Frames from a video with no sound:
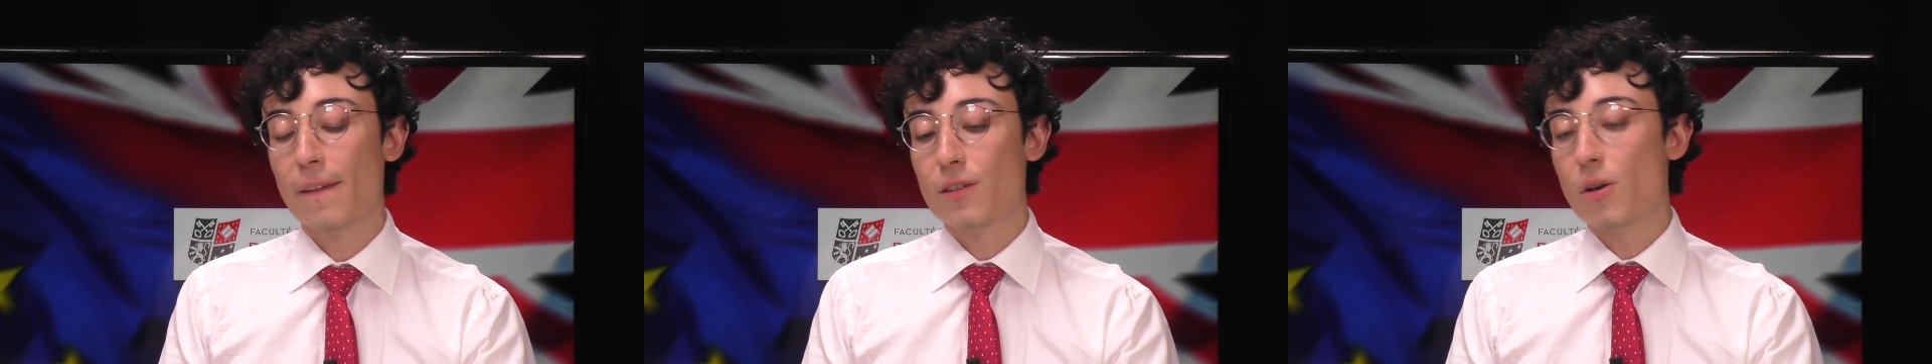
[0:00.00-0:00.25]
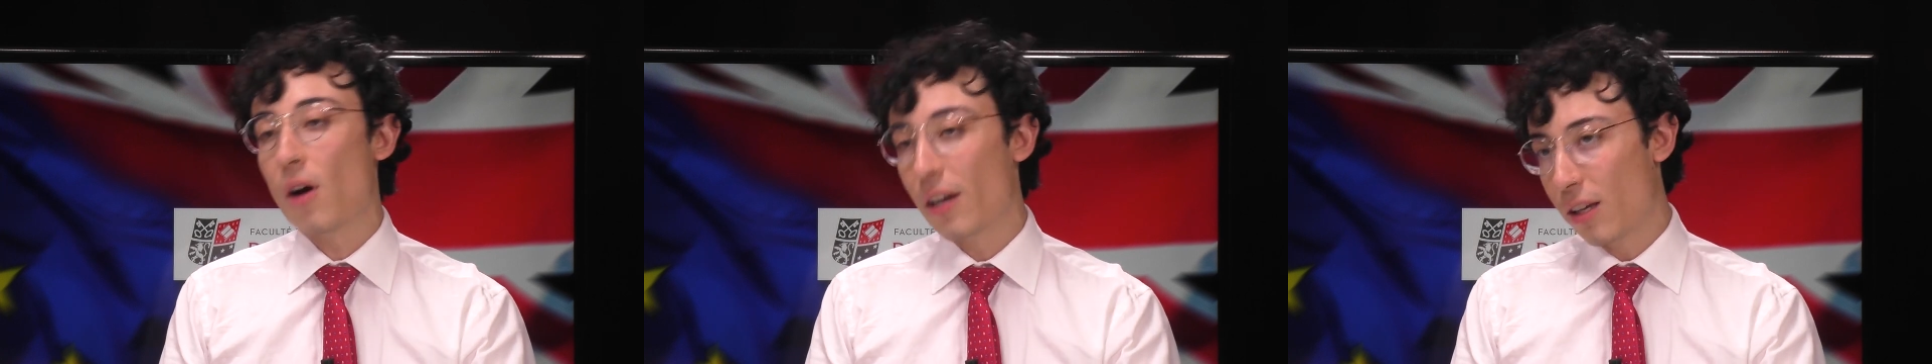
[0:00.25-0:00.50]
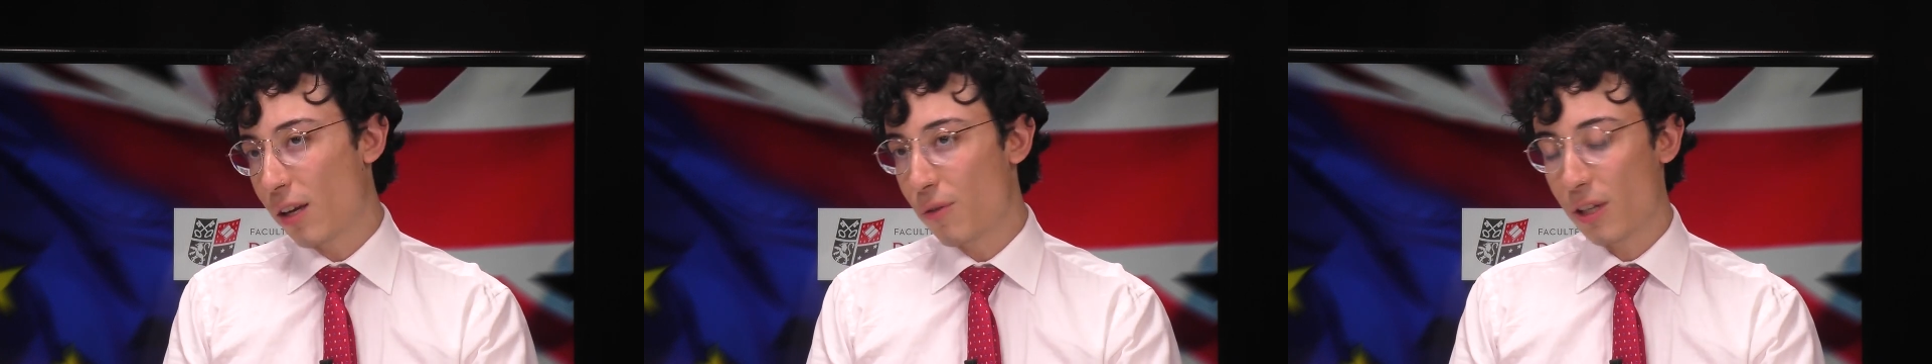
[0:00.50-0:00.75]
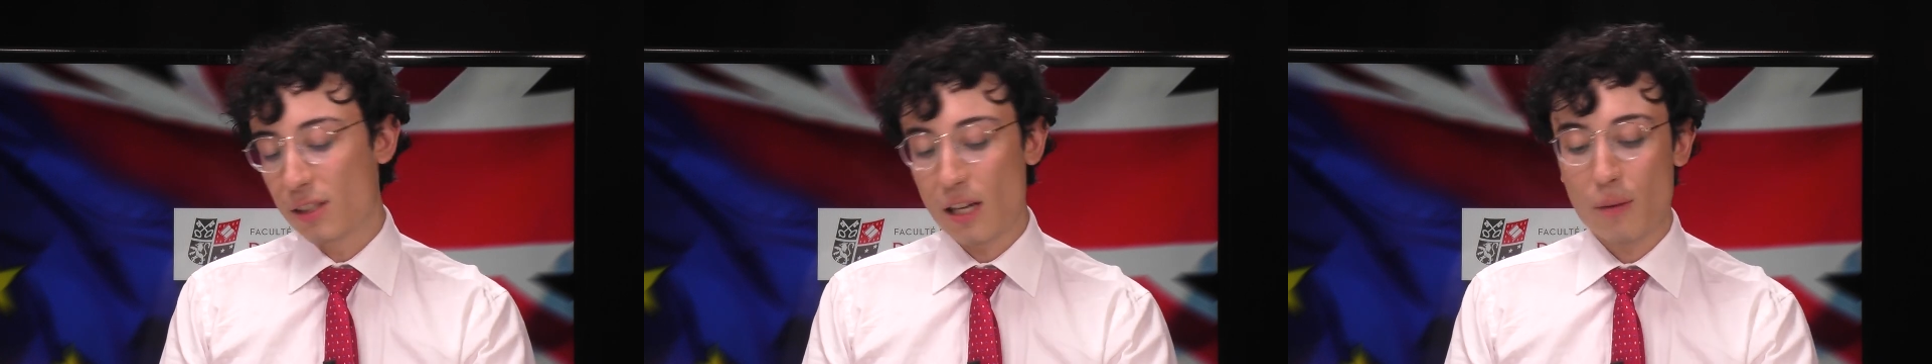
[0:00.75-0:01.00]
So I can give you
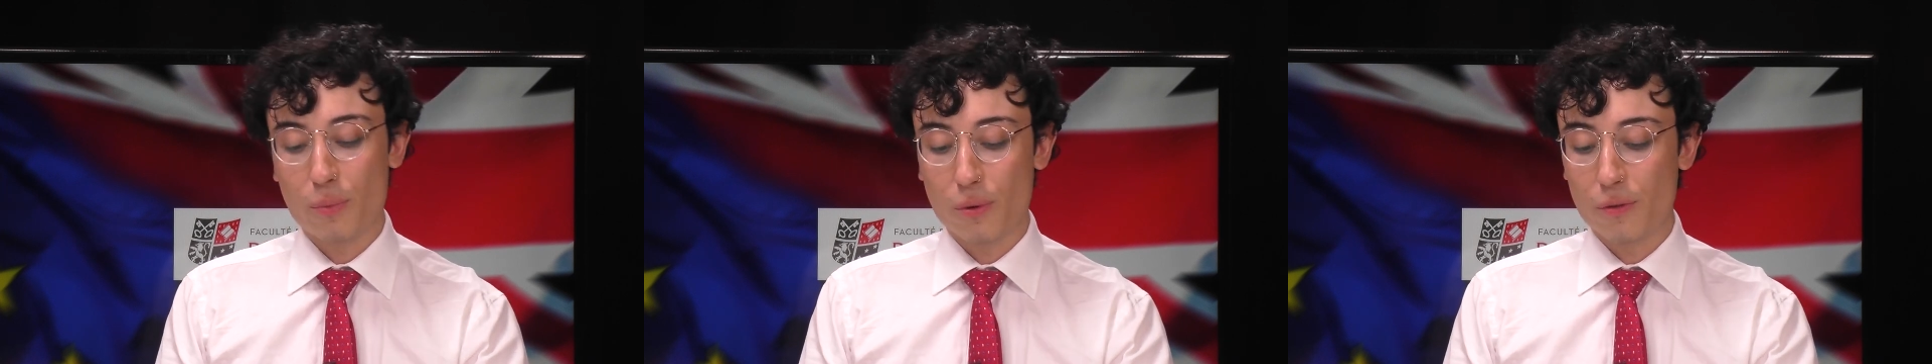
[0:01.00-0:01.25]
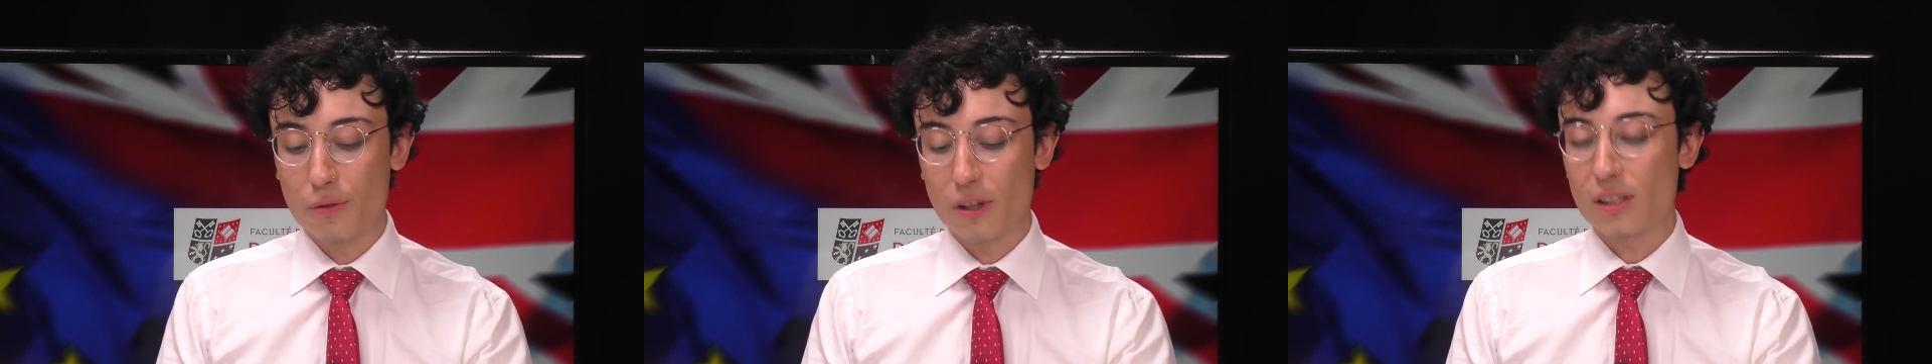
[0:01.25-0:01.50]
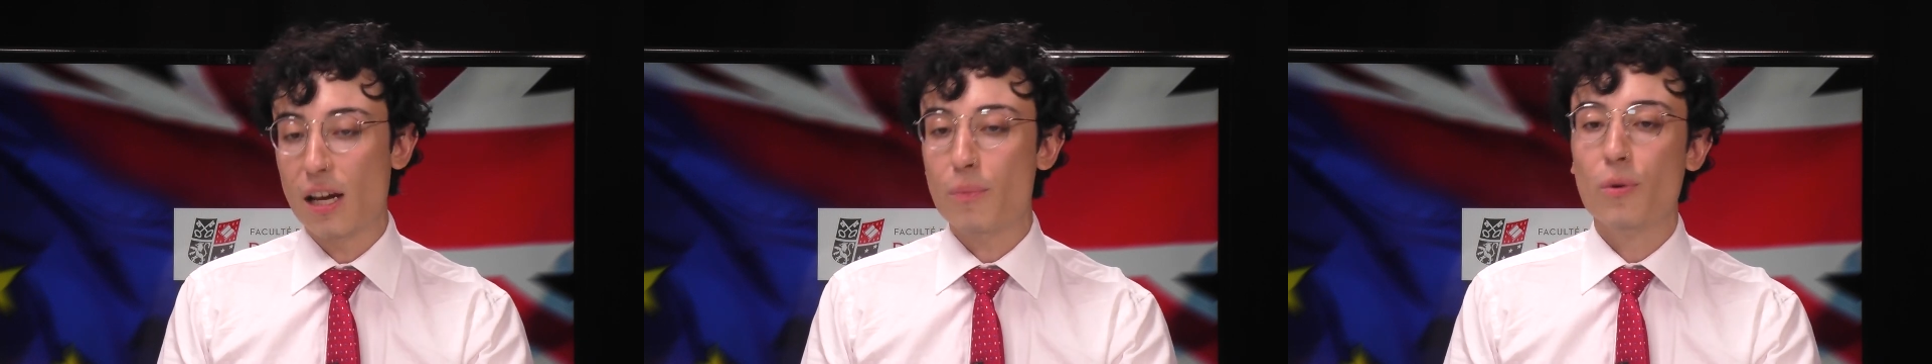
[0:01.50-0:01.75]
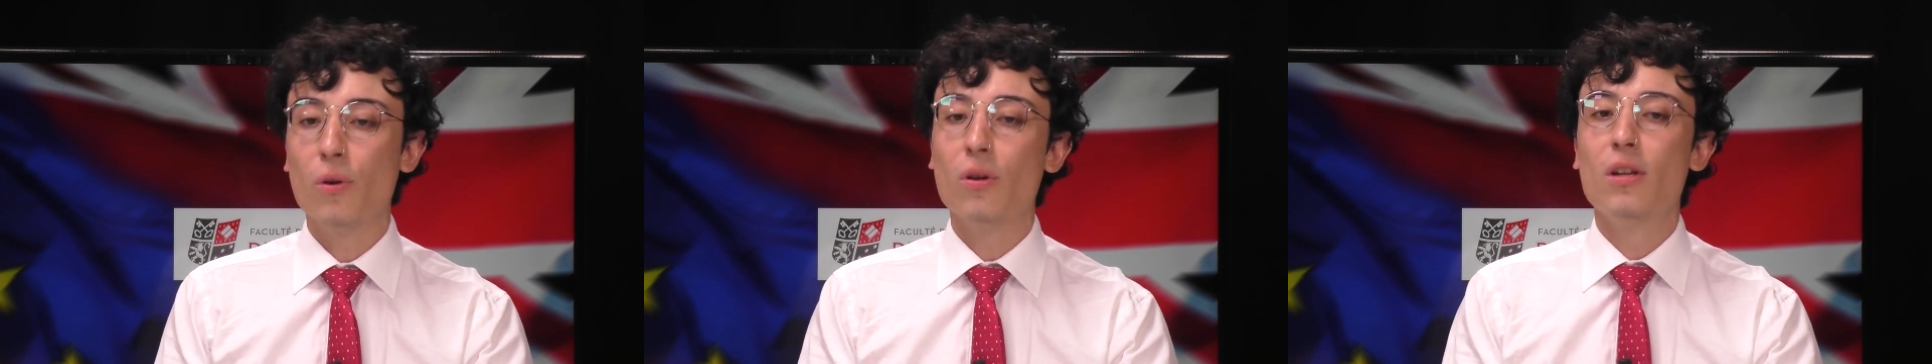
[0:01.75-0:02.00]
an example. For
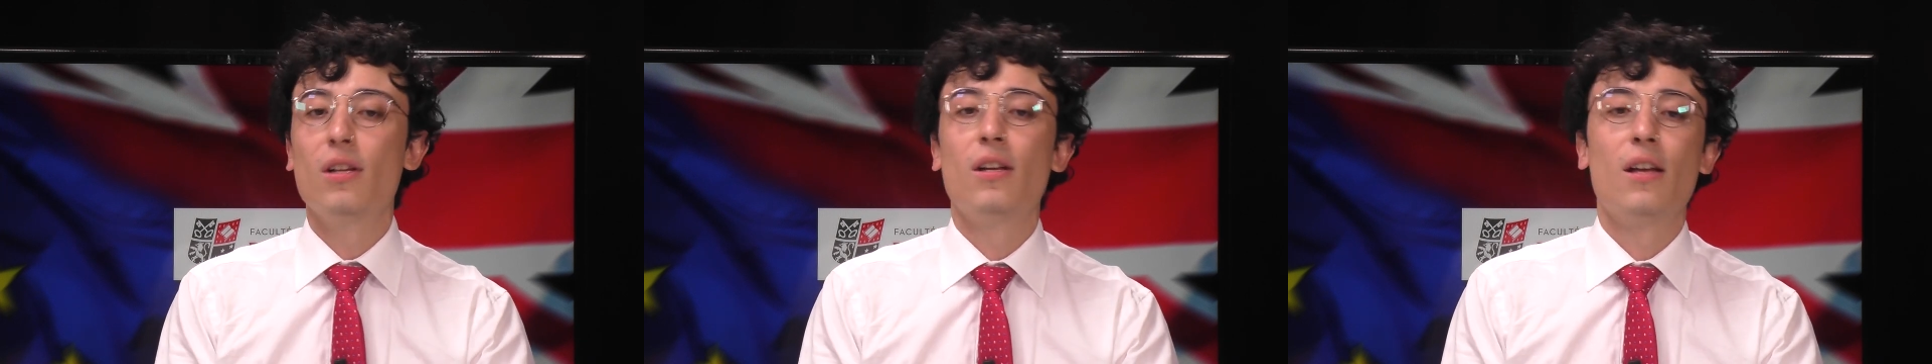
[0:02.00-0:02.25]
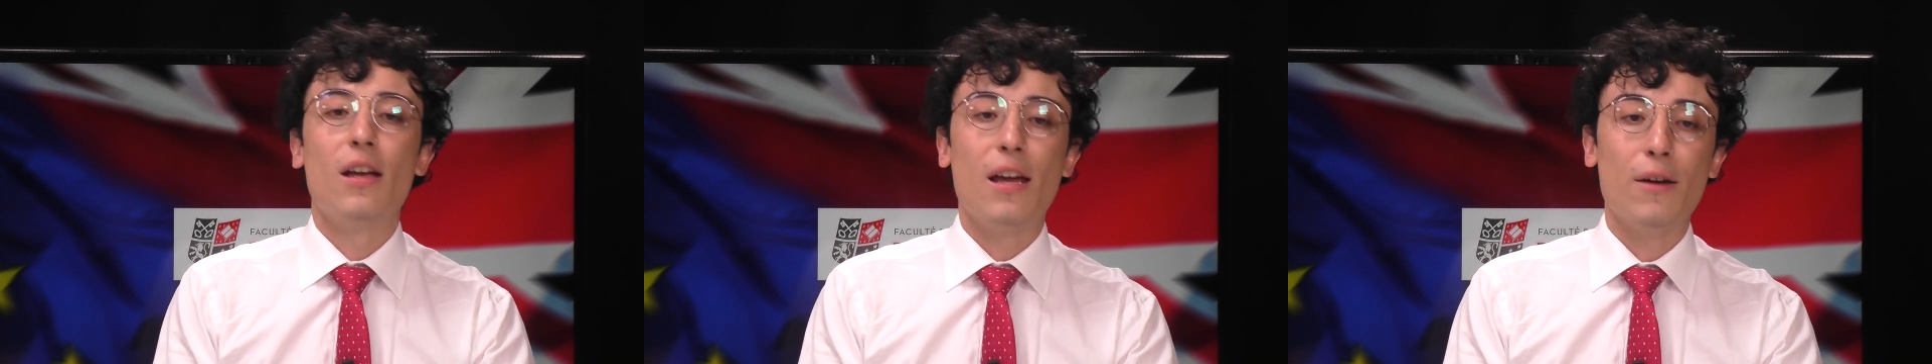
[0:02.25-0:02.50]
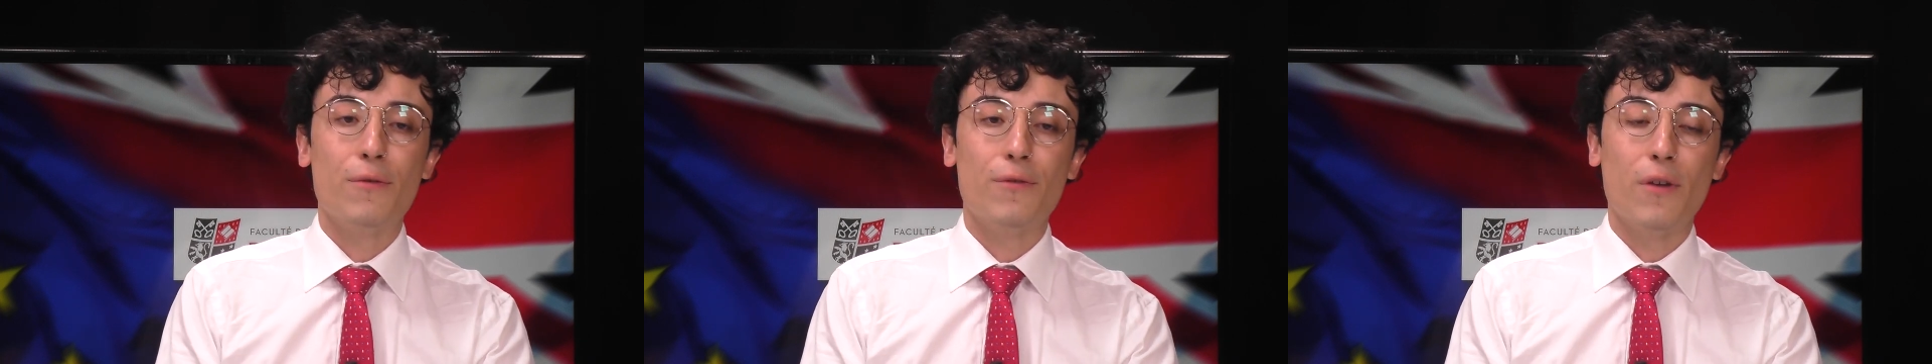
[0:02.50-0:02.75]
example, if